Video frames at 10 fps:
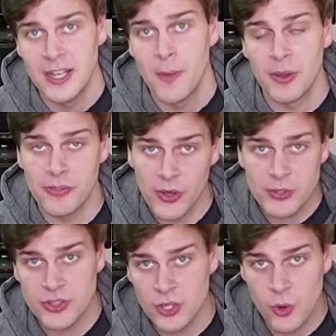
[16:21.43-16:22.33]
But
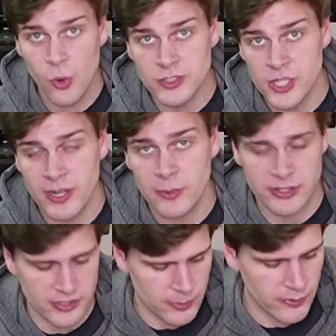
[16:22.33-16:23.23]
those are the chords that you end up with.
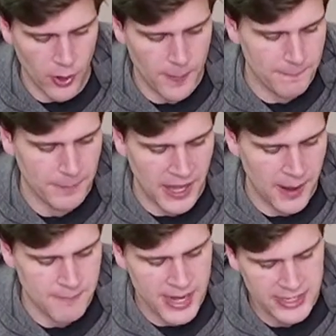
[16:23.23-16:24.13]
So we've got
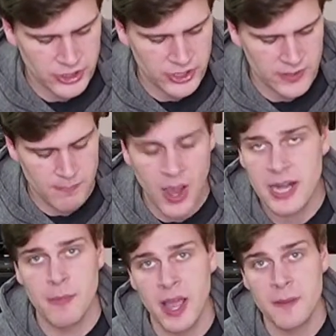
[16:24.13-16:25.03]
major, minor,
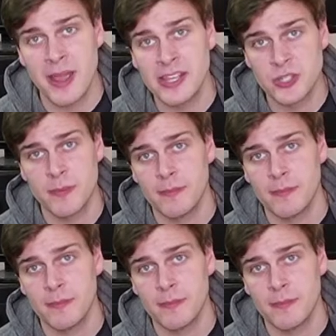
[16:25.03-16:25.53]
minor, major,